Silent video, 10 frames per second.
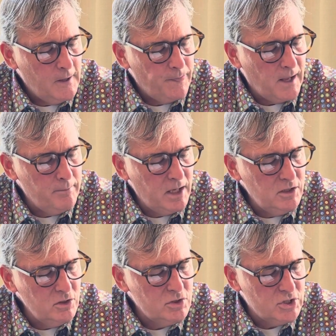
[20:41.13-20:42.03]
they may
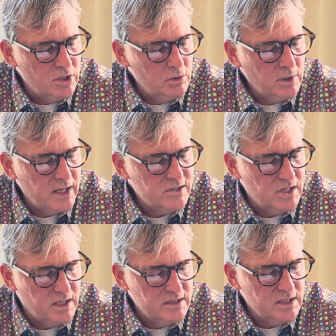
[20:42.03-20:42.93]
do so as
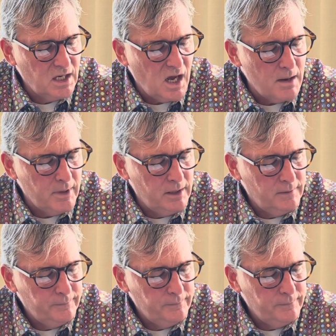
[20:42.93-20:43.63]
tenants in common.